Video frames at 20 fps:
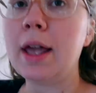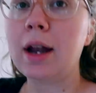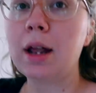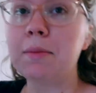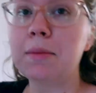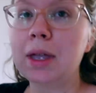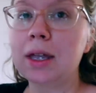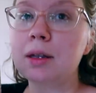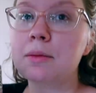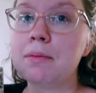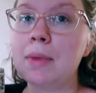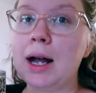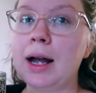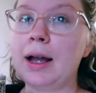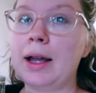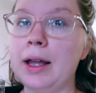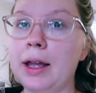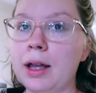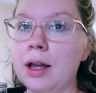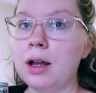And I made
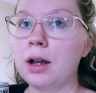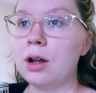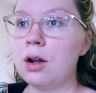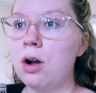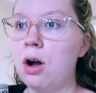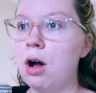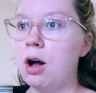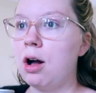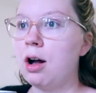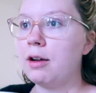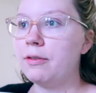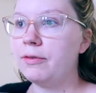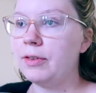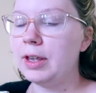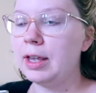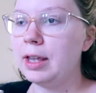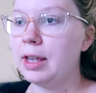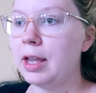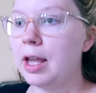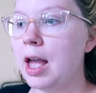my
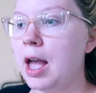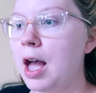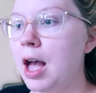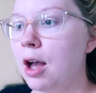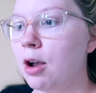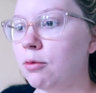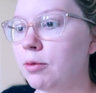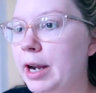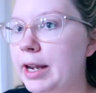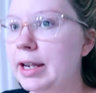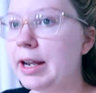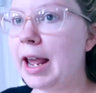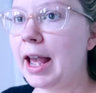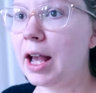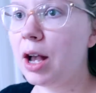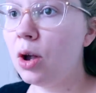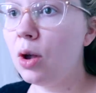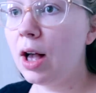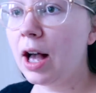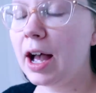coffee. Right
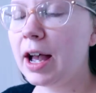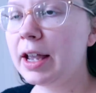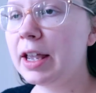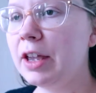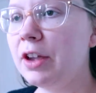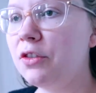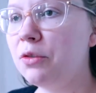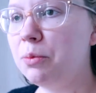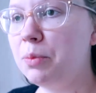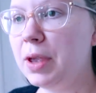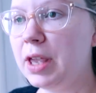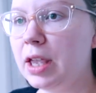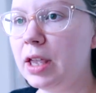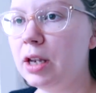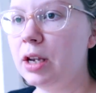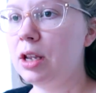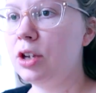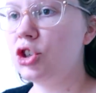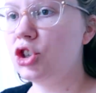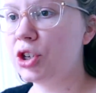now I have
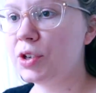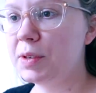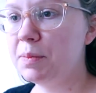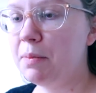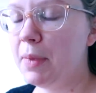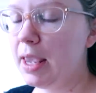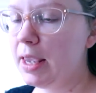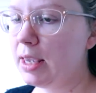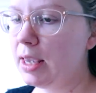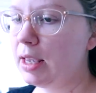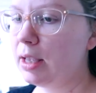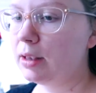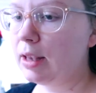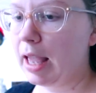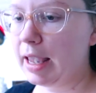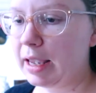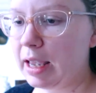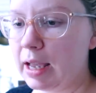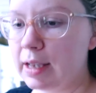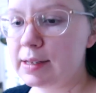been just making
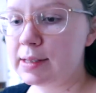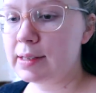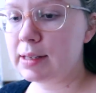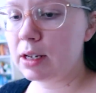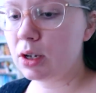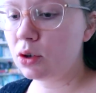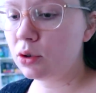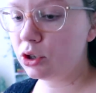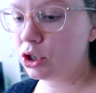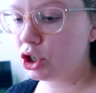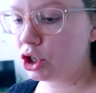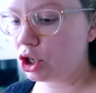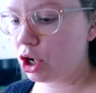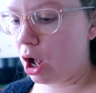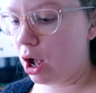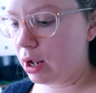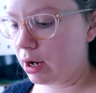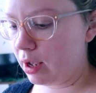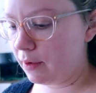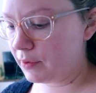like a single
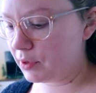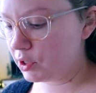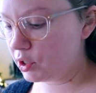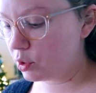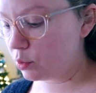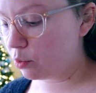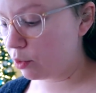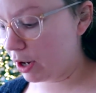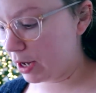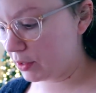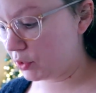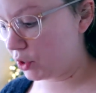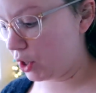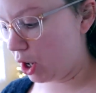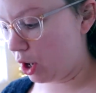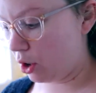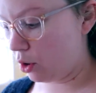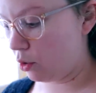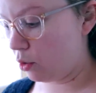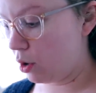shot of
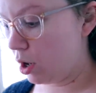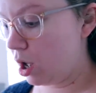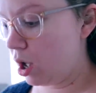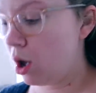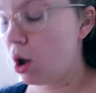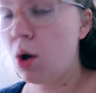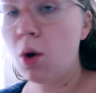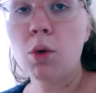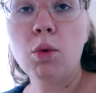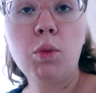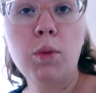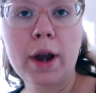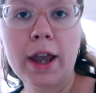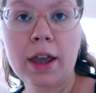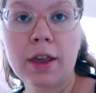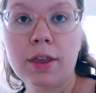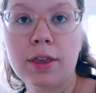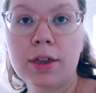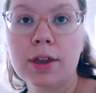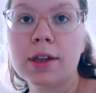espresso
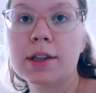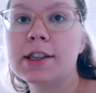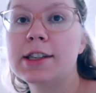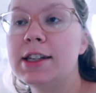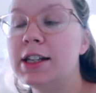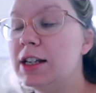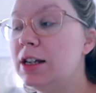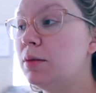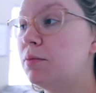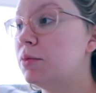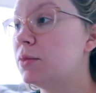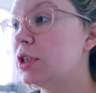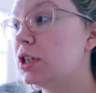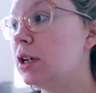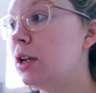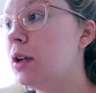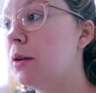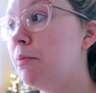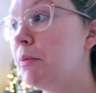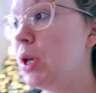with steamed
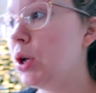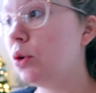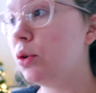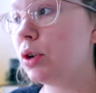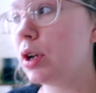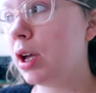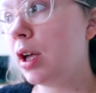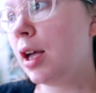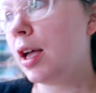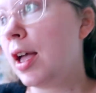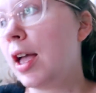milk.